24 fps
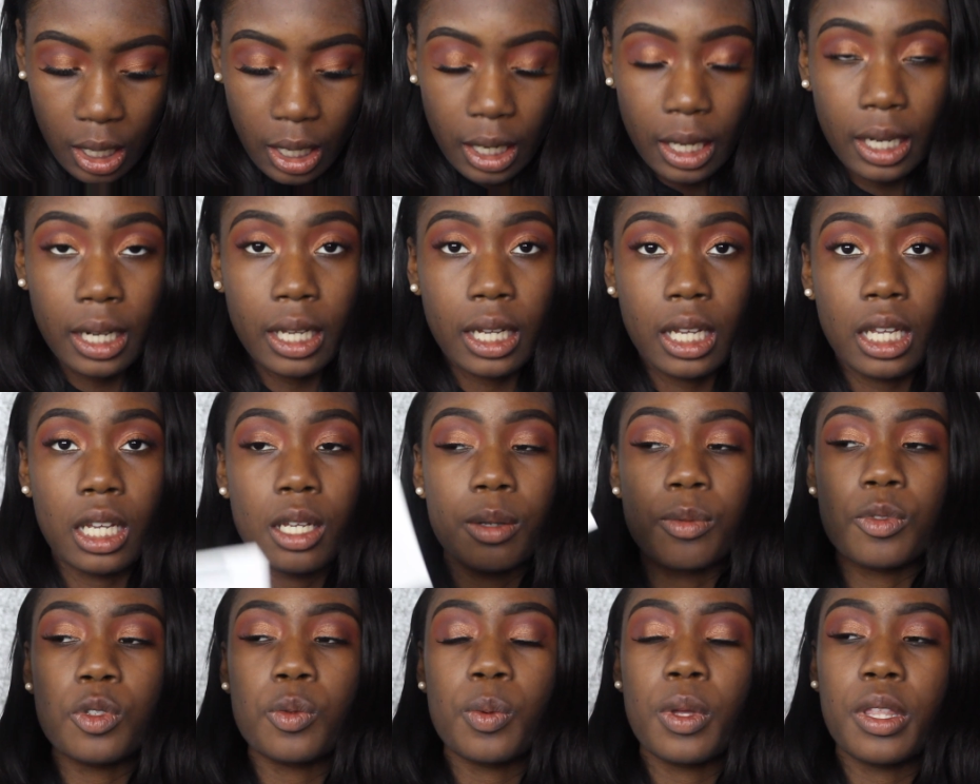And it
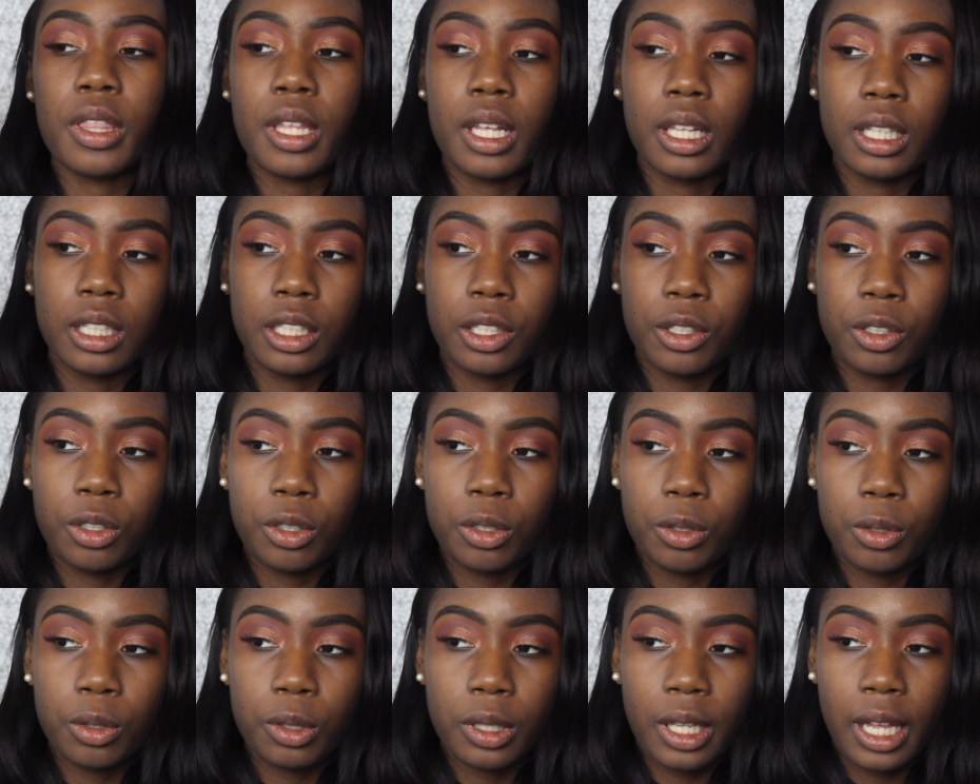comes with a
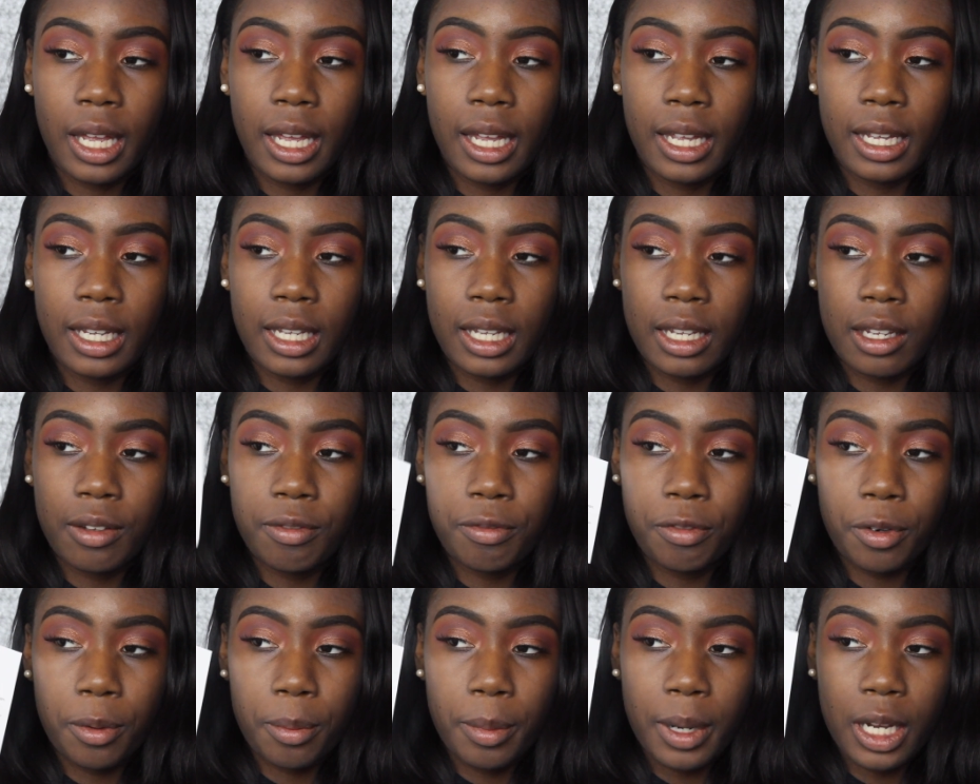little like
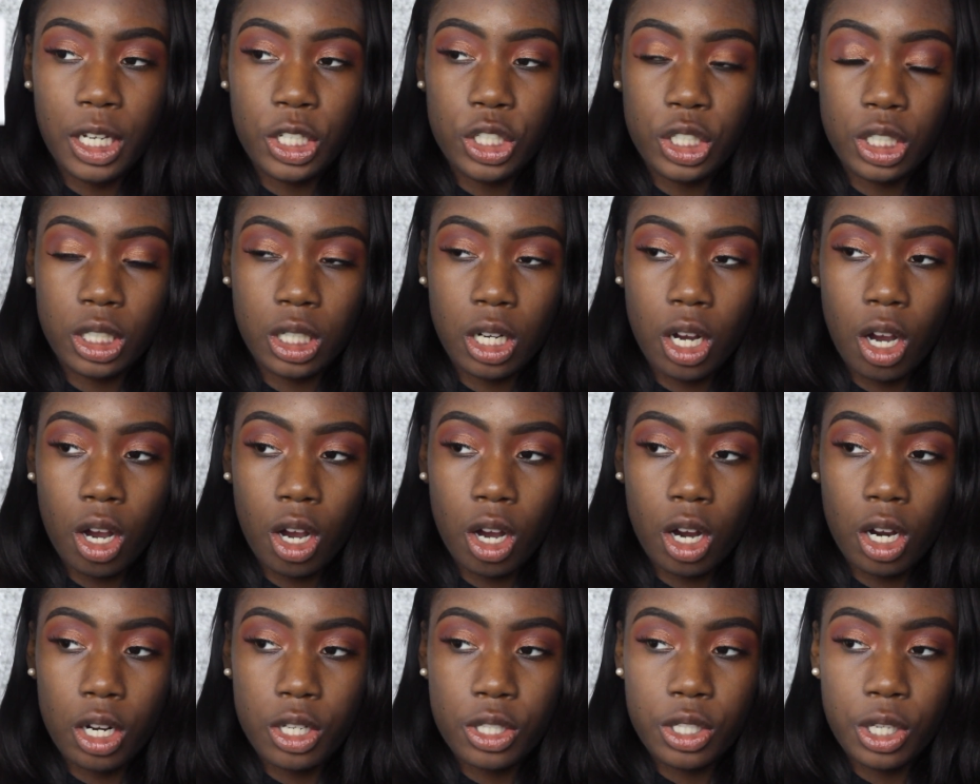information
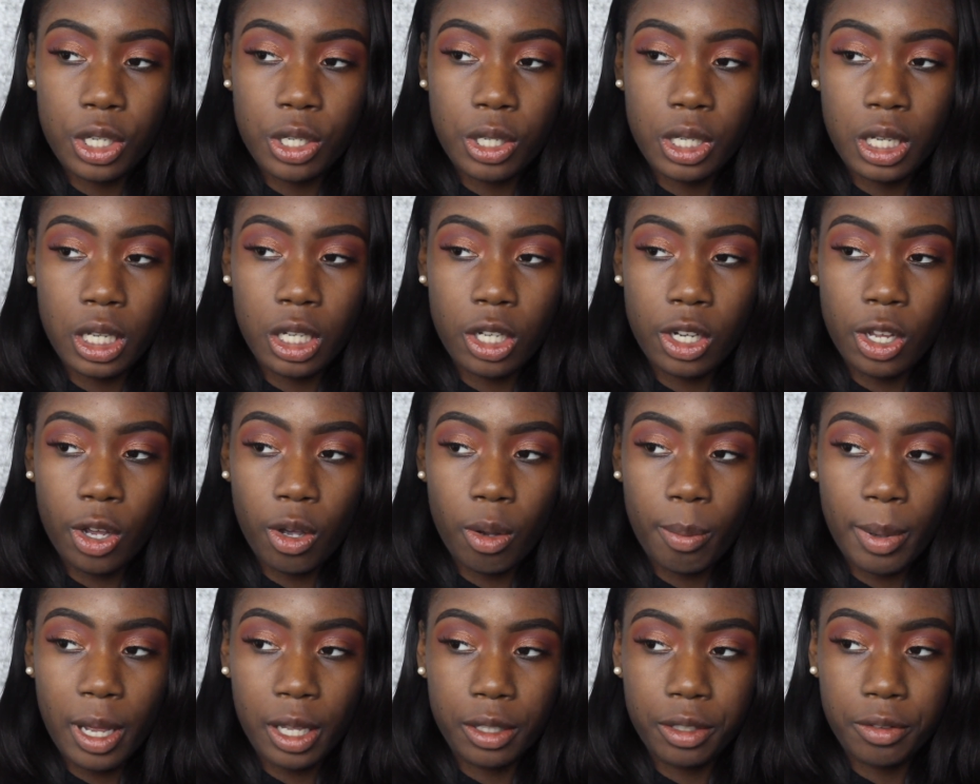card so you can know
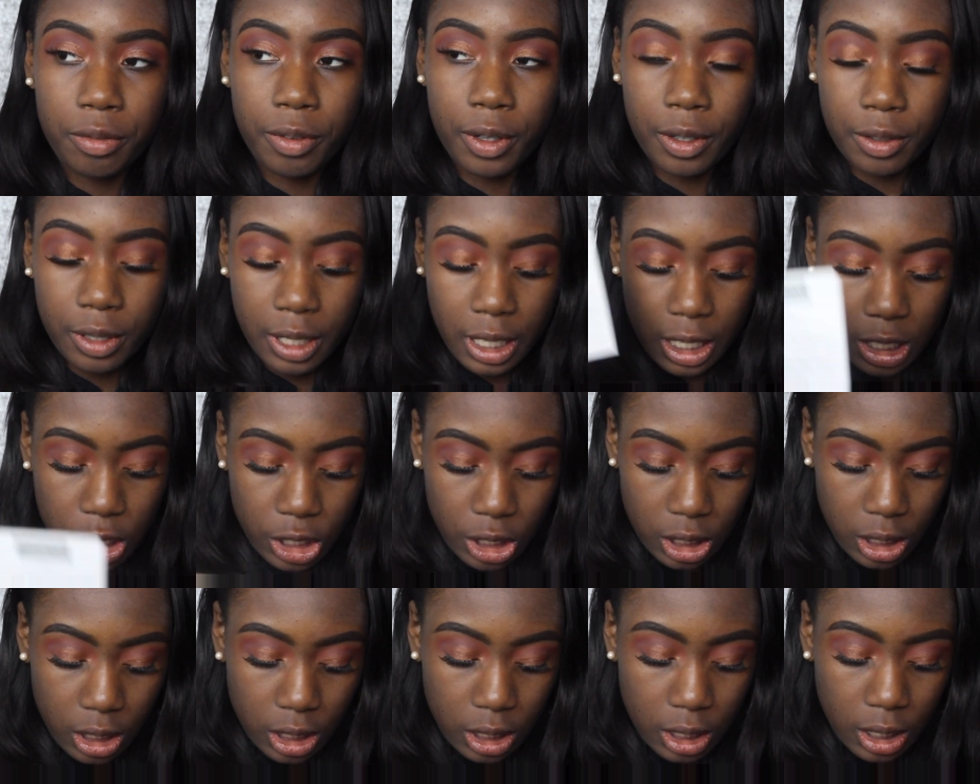about the
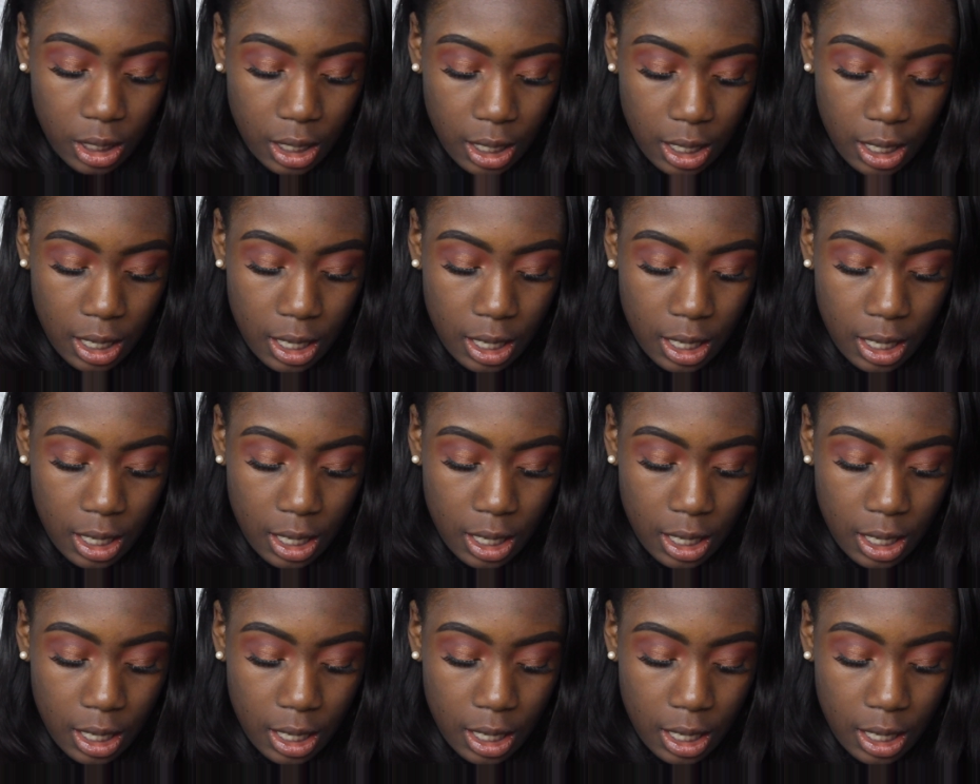foundation.